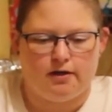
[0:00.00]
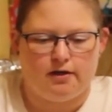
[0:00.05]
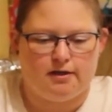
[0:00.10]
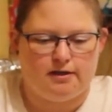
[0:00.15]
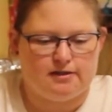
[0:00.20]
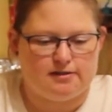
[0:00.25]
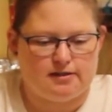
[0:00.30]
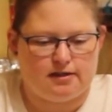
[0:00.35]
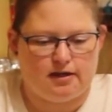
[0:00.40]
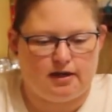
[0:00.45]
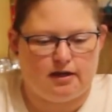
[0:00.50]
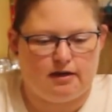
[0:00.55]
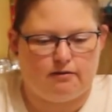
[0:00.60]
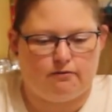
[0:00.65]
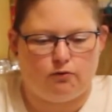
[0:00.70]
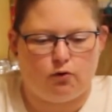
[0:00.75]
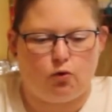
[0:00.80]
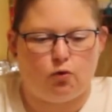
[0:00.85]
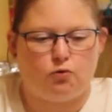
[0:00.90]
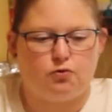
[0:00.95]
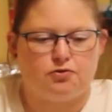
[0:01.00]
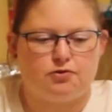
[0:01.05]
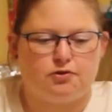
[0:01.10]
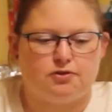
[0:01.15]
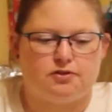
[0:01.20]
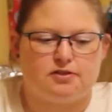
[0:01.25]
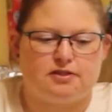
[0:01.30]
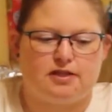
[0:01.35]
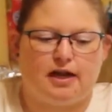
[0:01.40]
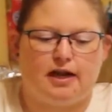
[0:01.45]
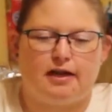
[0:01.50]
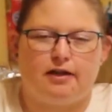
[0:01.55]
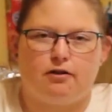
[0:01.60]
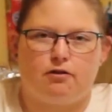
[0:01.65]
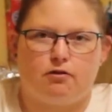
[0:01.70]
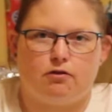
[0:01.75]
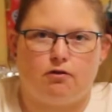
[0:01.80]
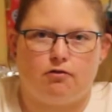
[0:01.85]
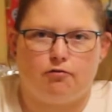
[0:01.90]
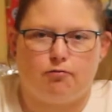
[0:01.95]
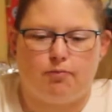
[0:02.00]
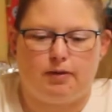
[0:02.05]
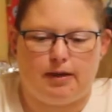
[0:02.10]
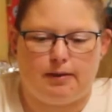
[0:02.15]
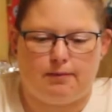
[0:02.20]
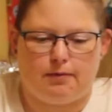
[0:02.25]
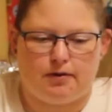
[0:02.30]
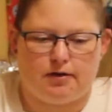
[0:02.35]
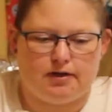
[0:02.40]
Is a kind of older style of paper.